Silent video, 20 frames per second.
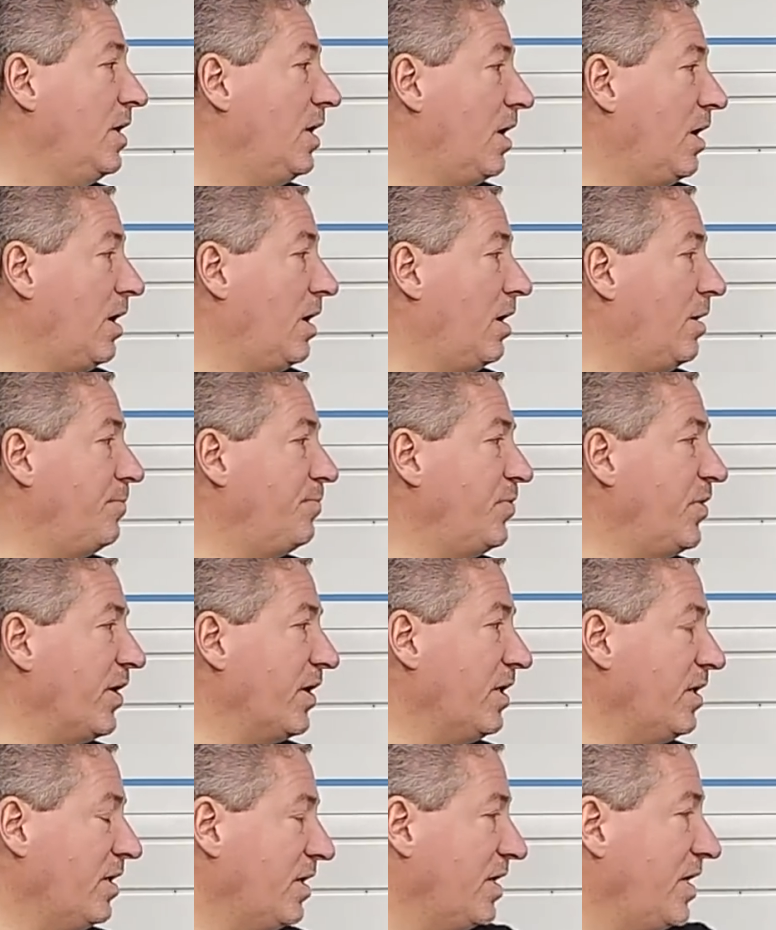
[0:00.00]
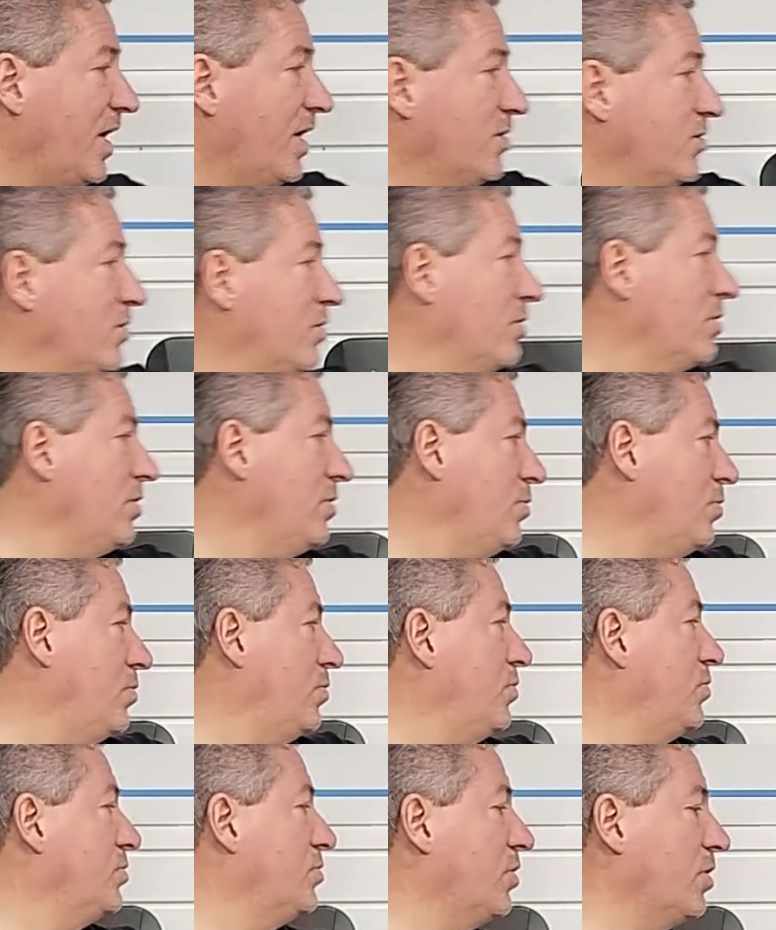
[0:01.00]
The connector
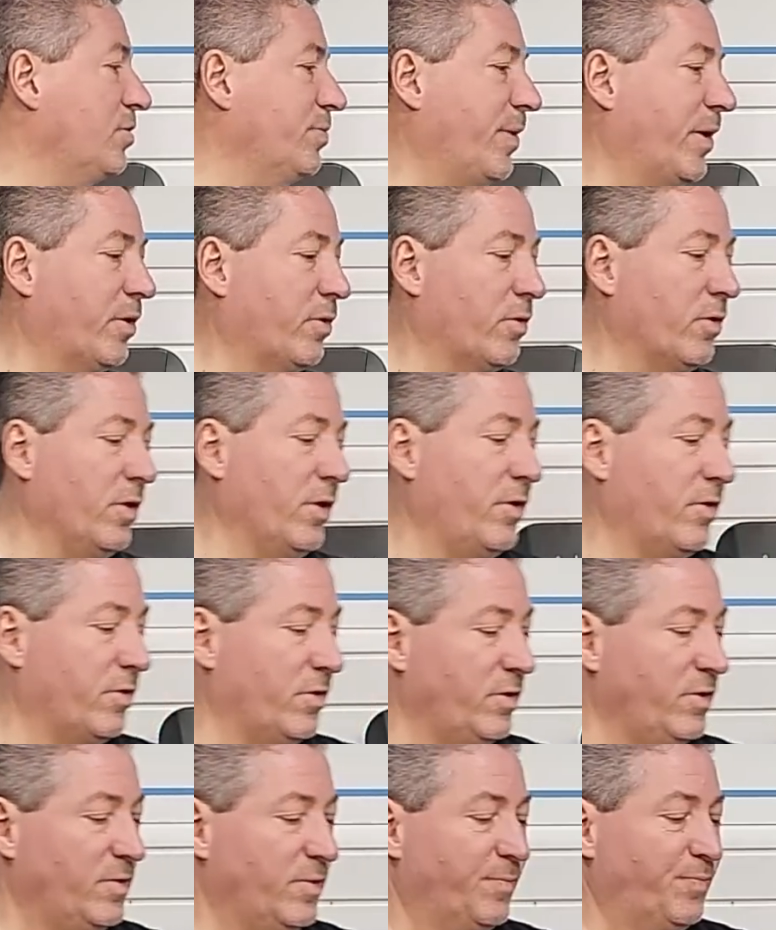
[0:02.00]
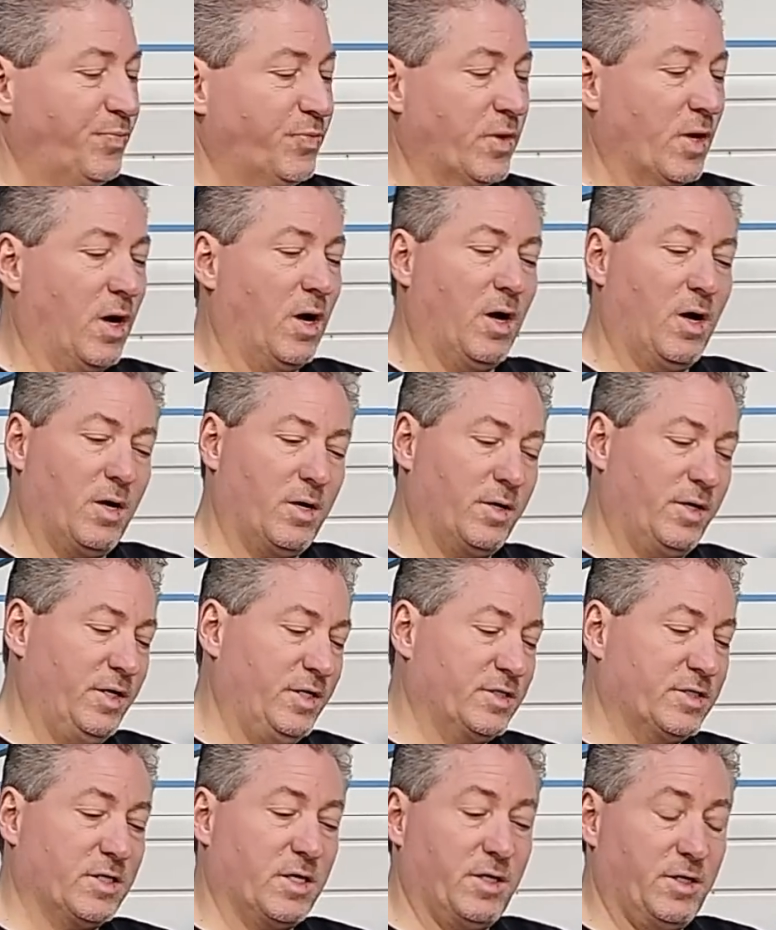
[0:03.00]
talked about earlier, it's a
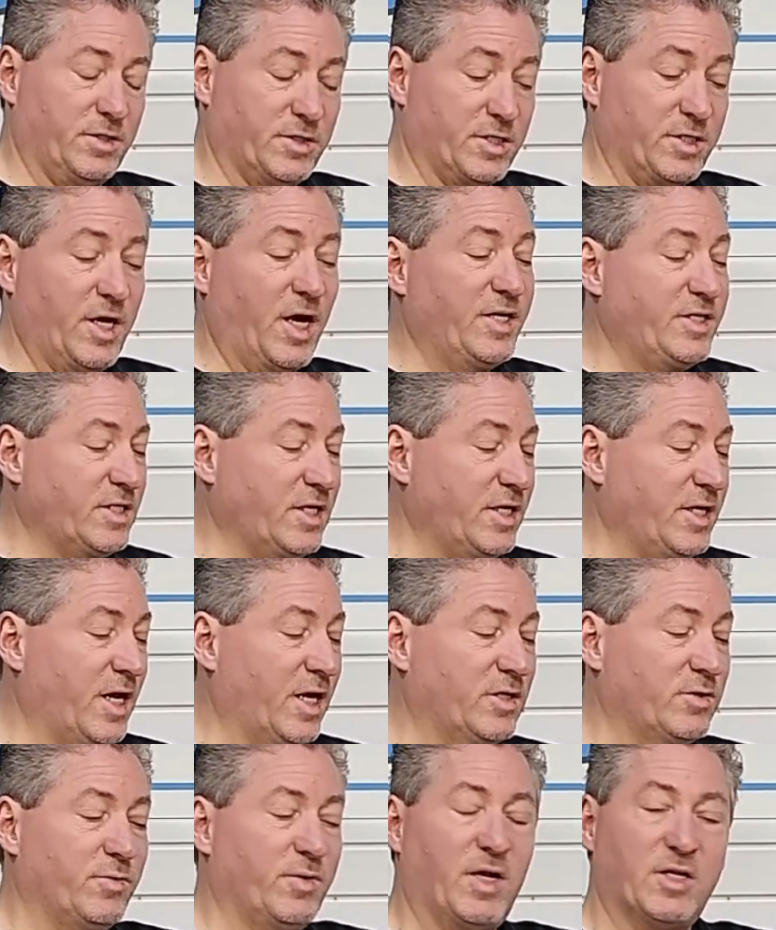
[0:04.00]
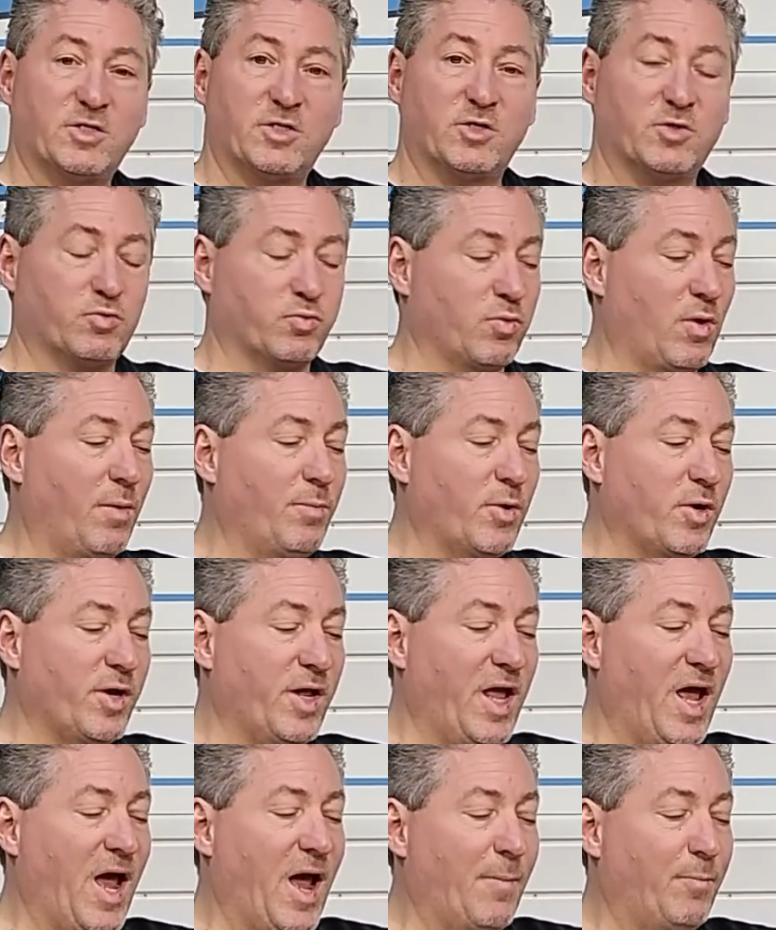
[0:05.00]
nice connector. It has this rubber
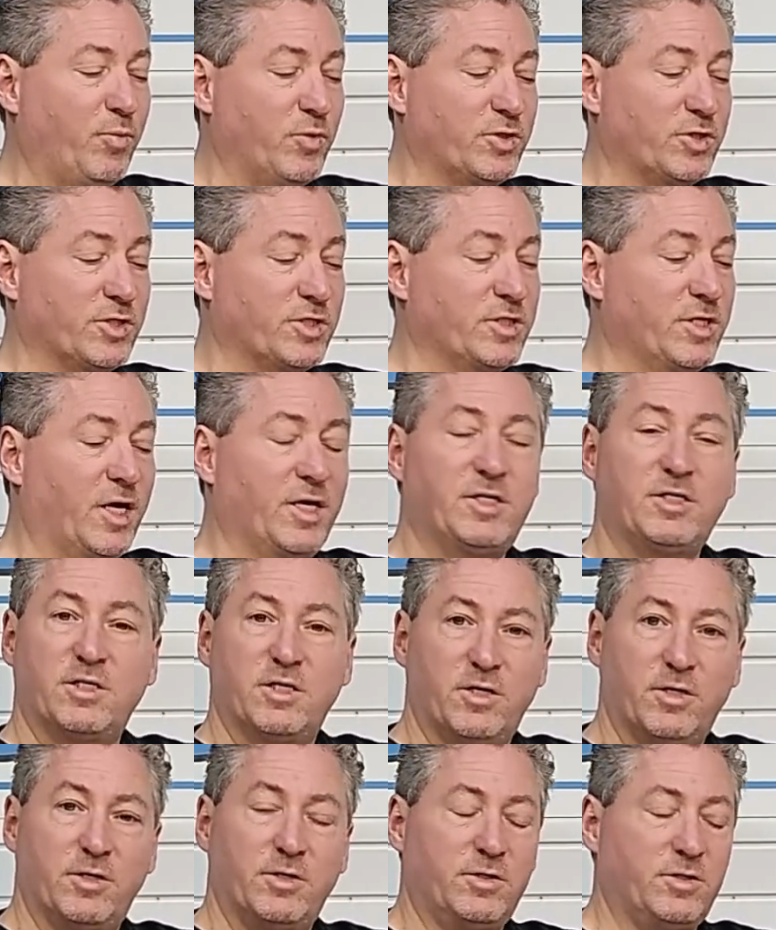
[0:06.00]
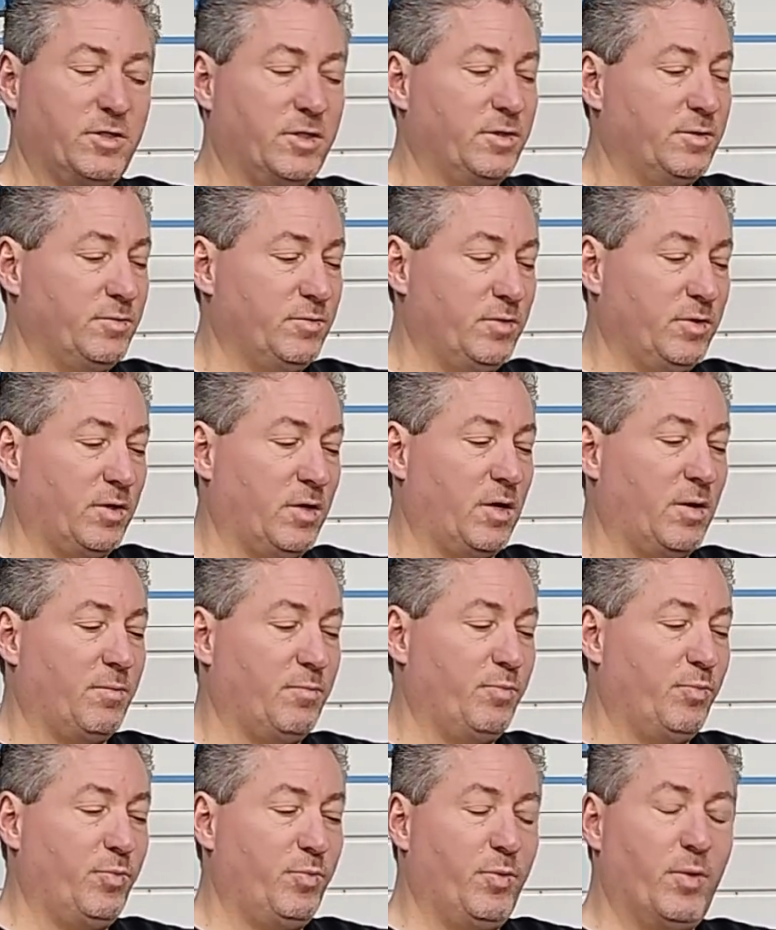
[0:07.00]
cap, which is nice to
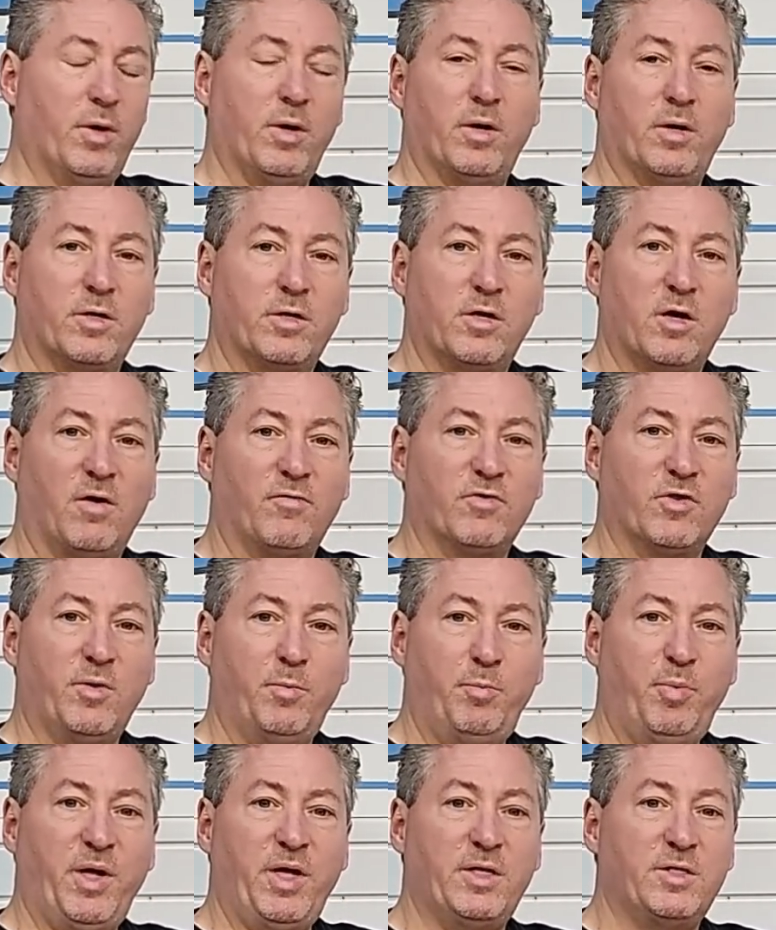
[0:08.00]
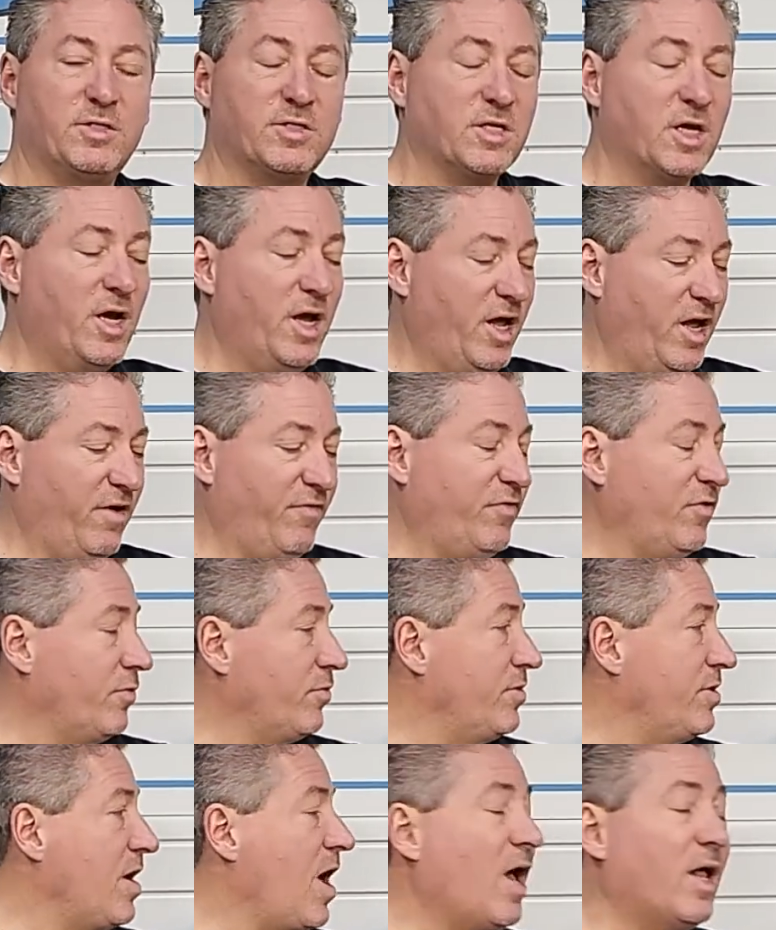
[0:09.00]
cover the pins. If you're
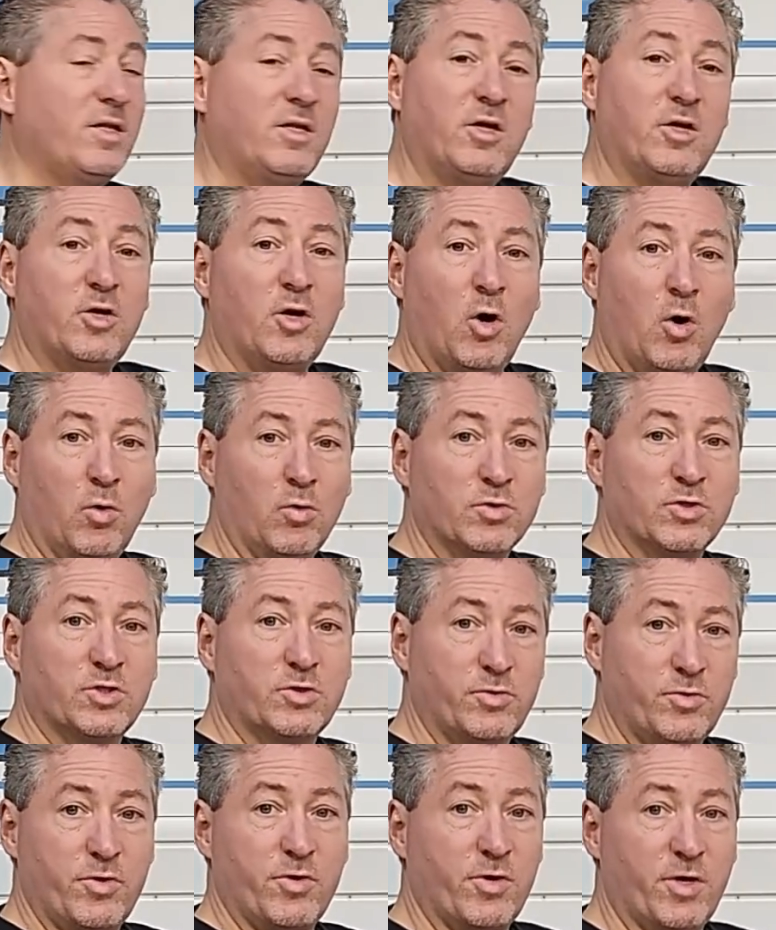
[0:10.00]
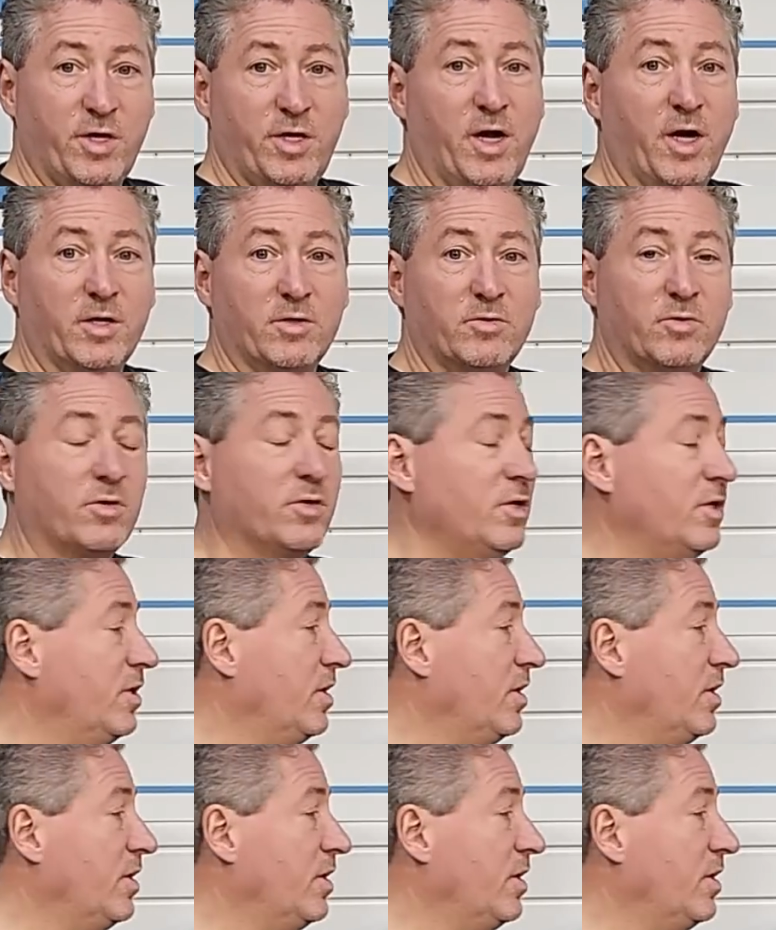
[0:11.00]
not going to holster your connector,